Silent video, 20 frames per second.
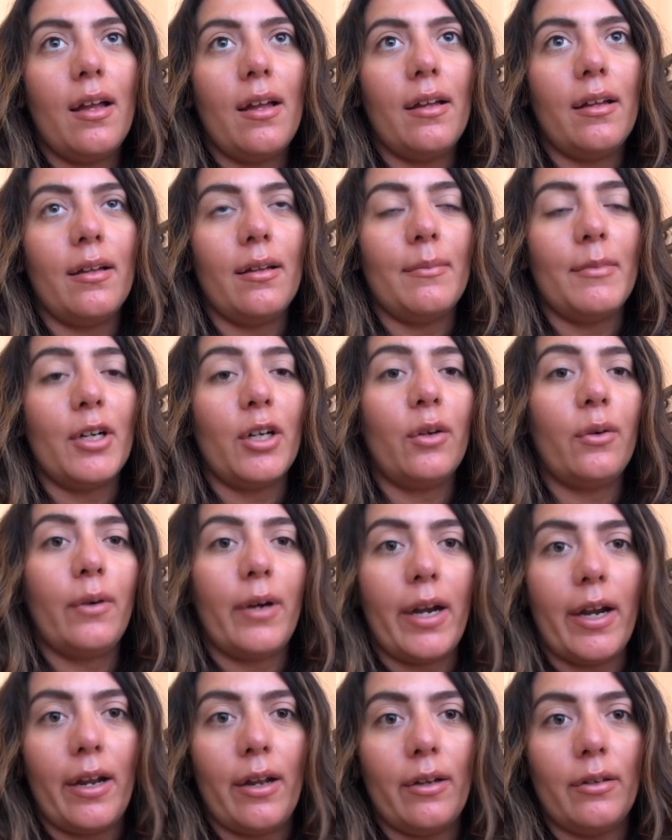a
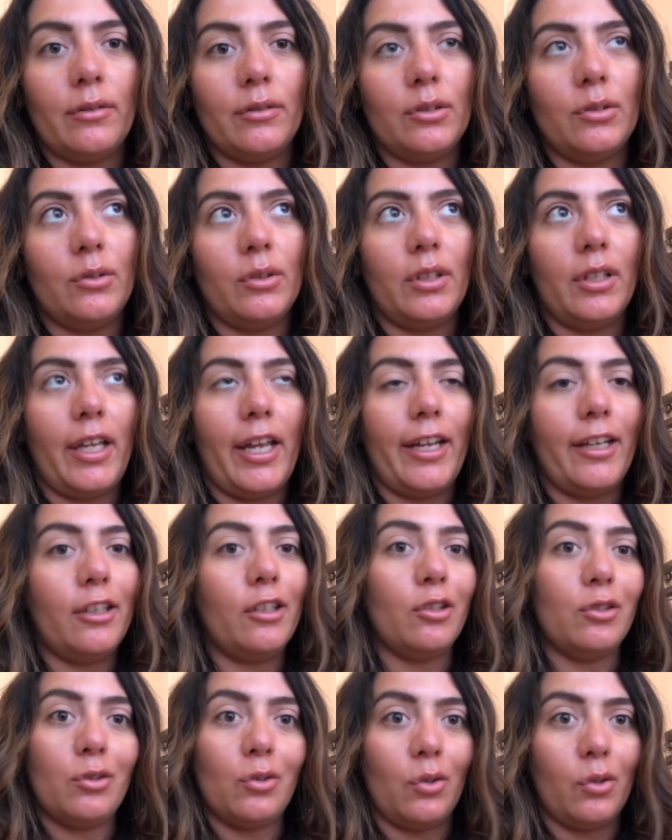crown, or
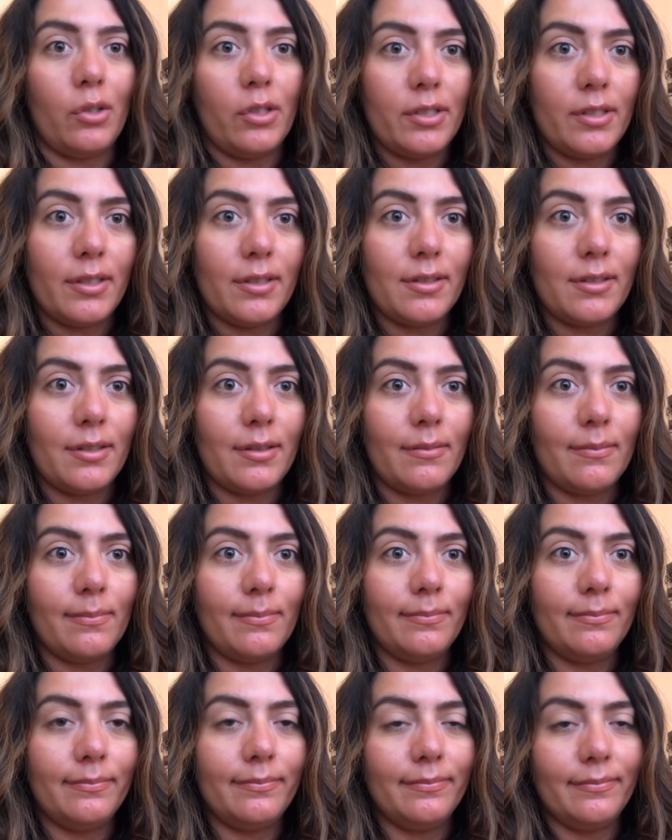like the solar
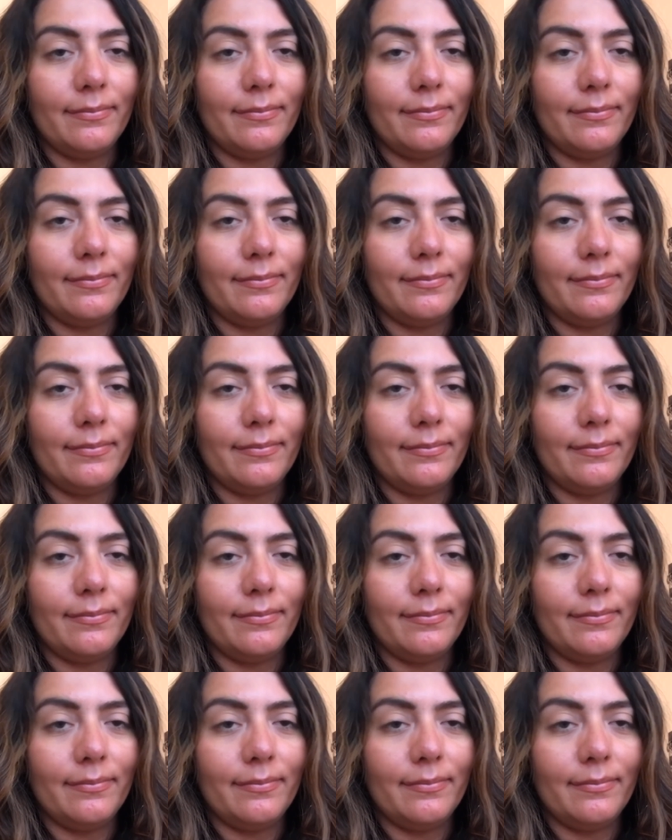system.